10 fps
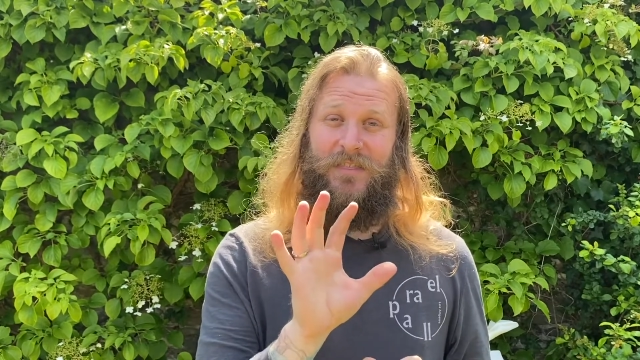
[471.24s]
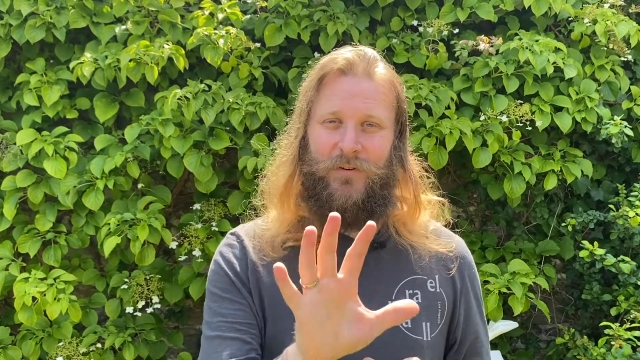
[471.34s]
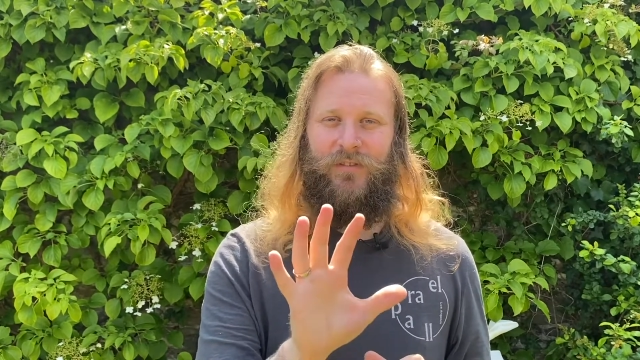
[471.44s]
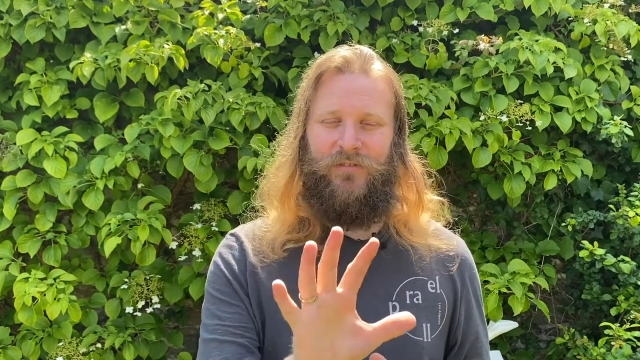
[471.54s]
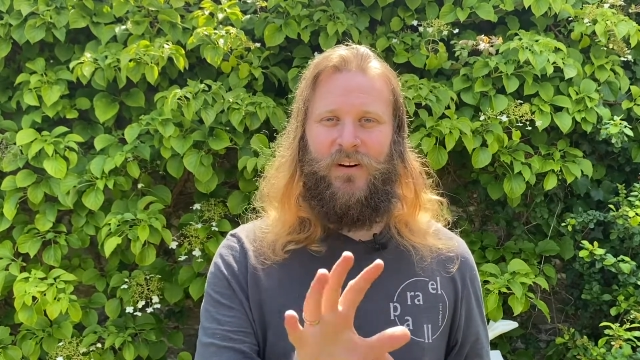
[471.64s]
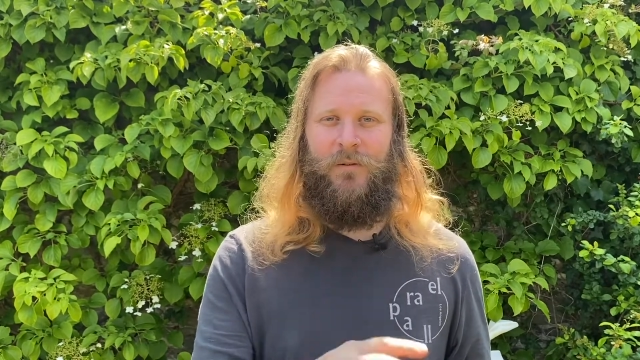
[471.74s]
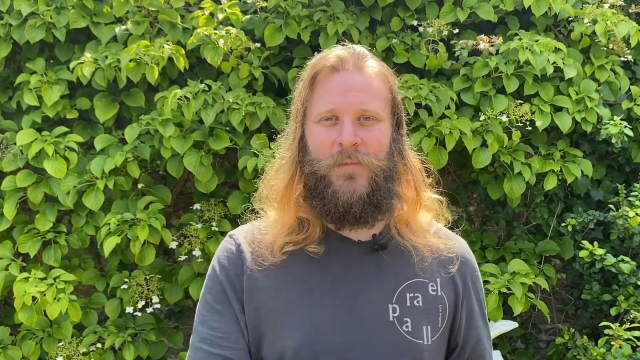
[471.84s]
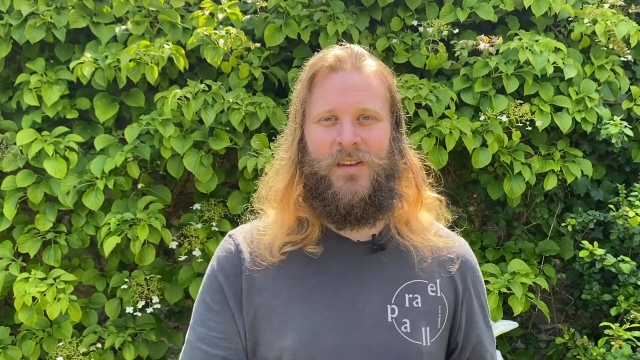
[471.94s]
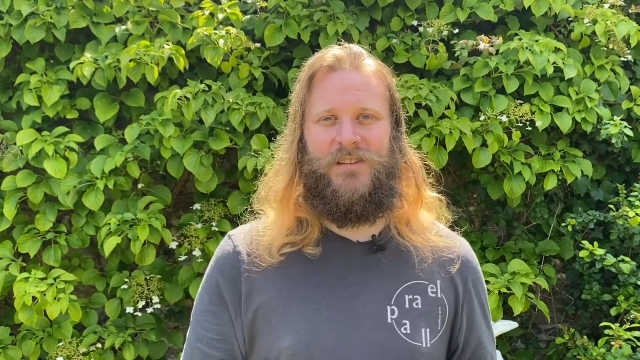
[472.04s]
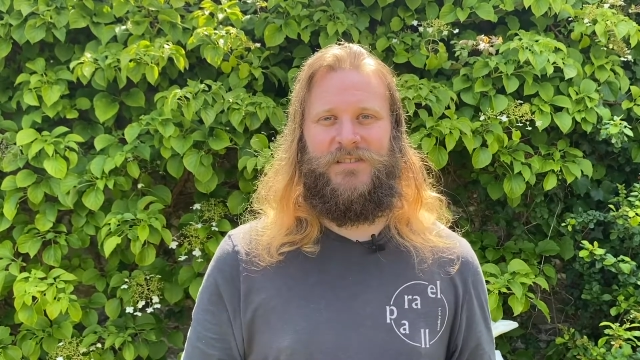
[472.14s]
those five
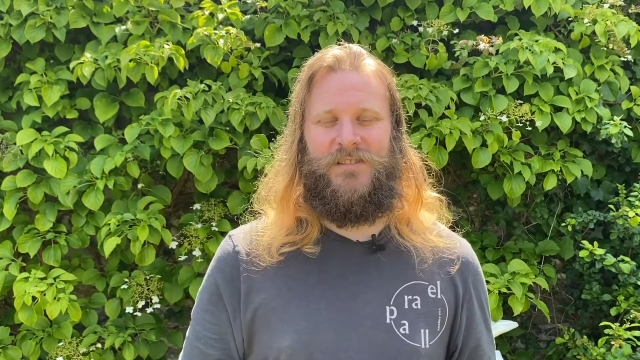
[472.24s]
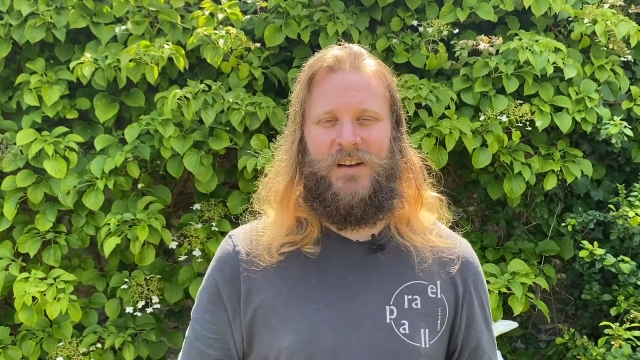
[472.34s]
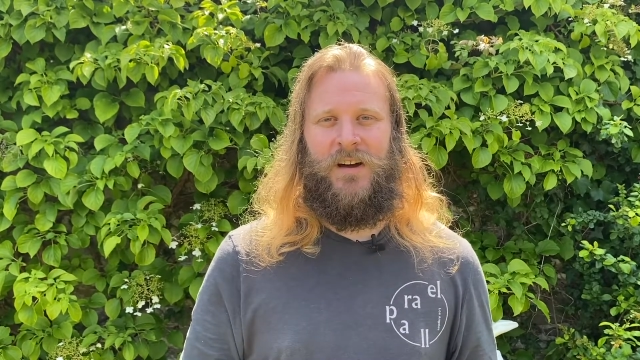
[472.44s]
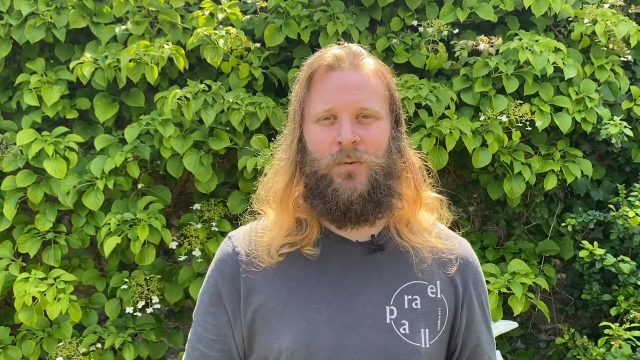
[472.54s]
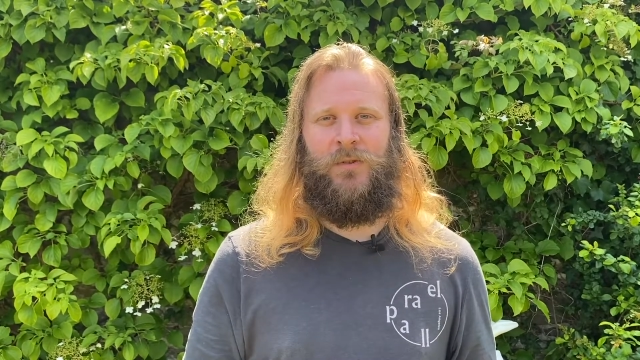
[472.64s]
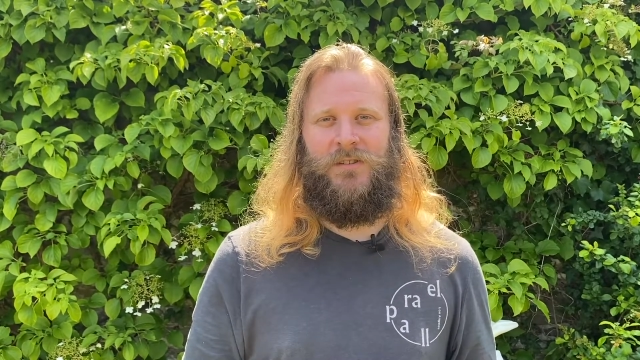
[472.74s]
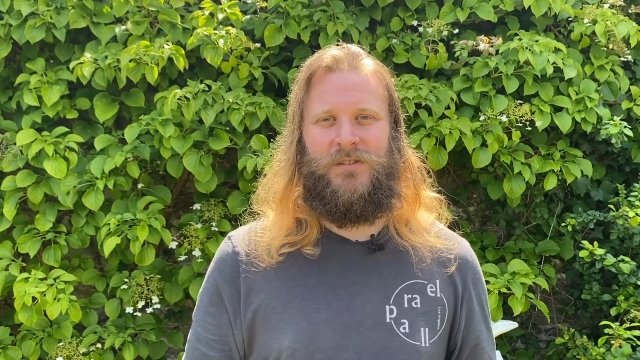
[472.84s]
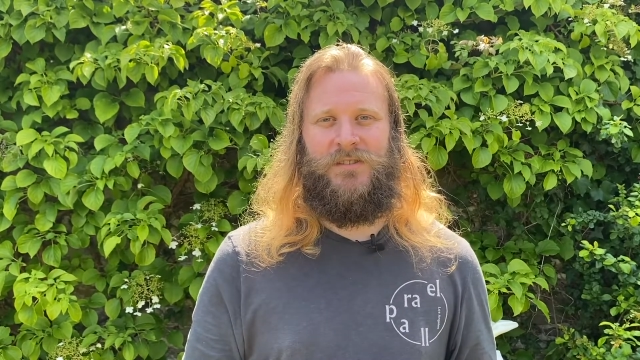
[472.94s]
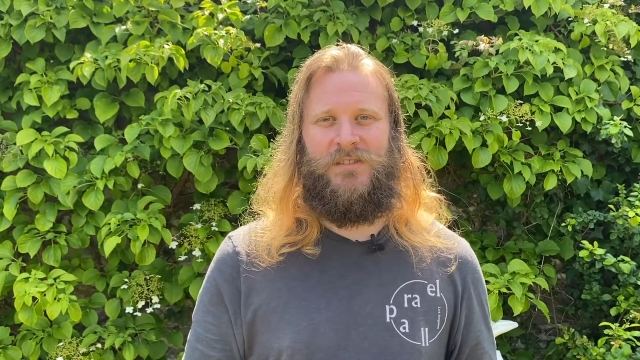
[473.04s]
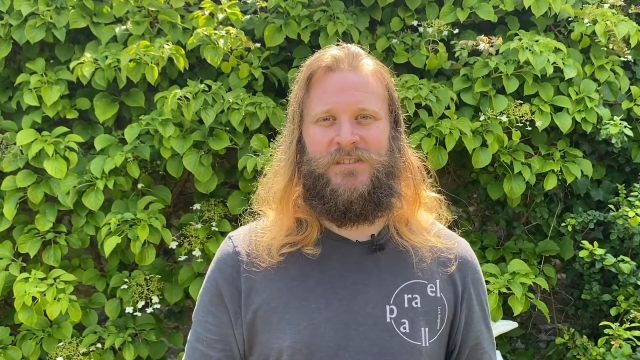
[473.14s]
minutes, I want
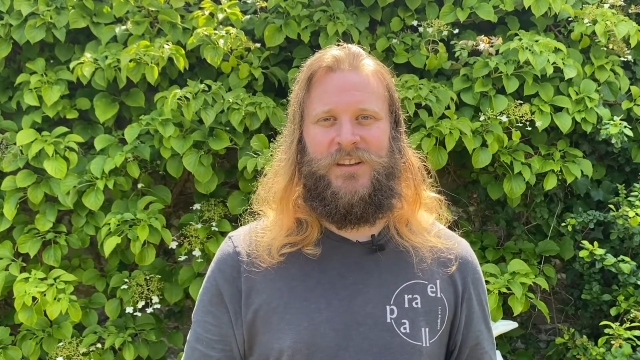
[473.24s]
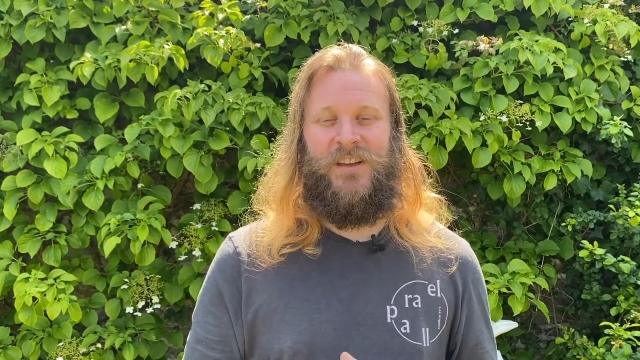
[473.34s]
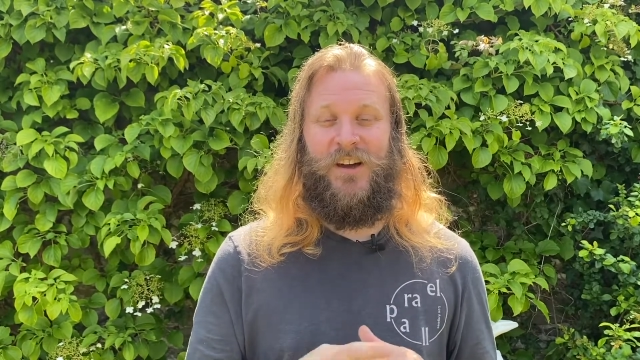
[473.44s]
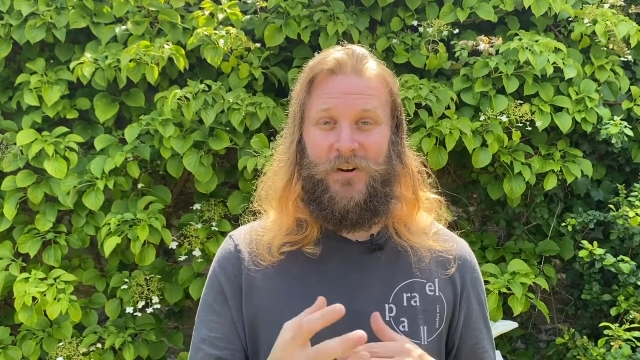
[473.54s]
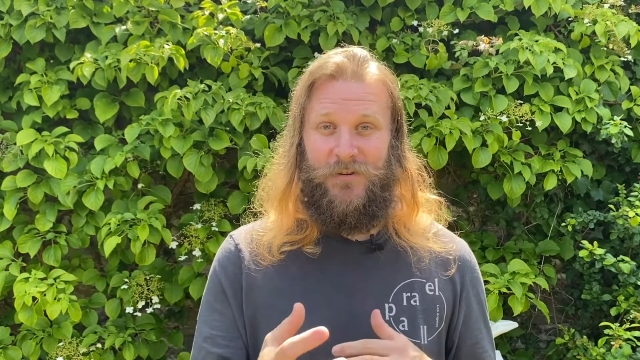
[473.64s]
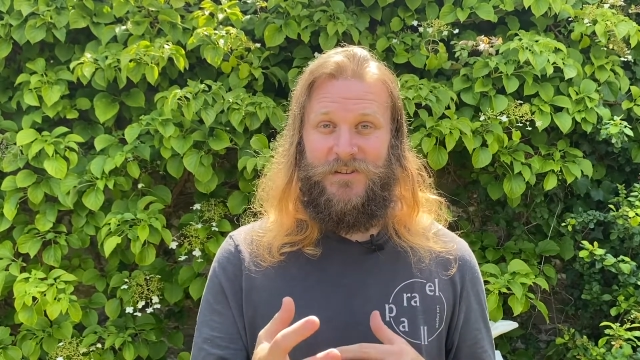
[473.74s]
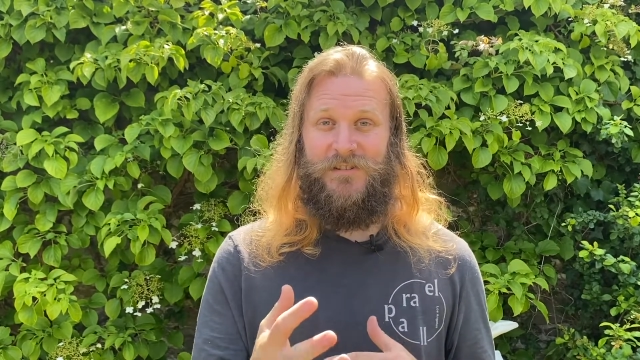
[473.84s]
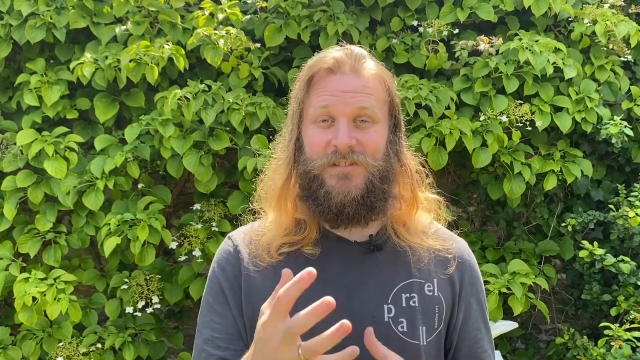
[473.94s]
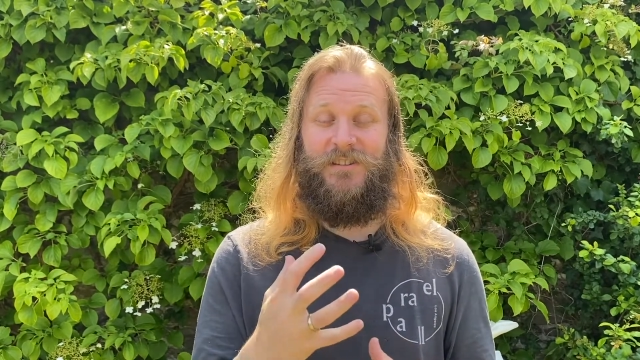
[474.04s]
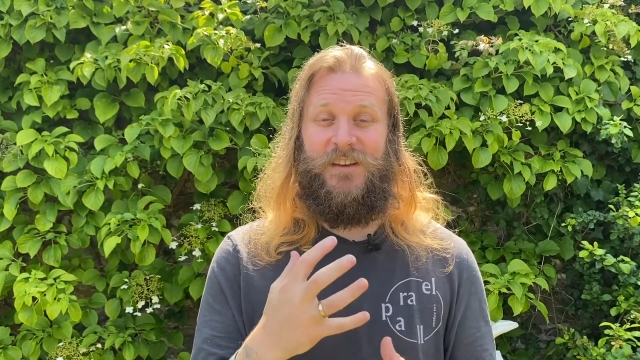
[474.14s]
to encourage
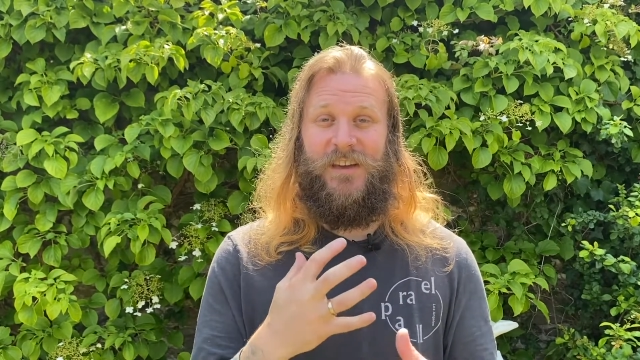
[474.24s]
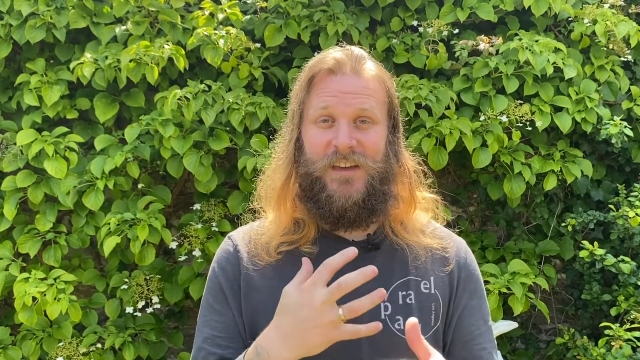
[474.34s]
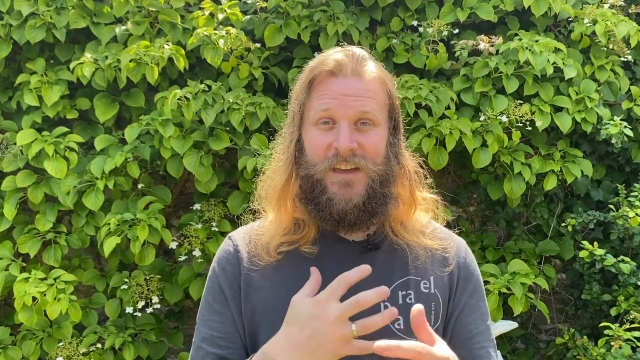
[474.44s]
you to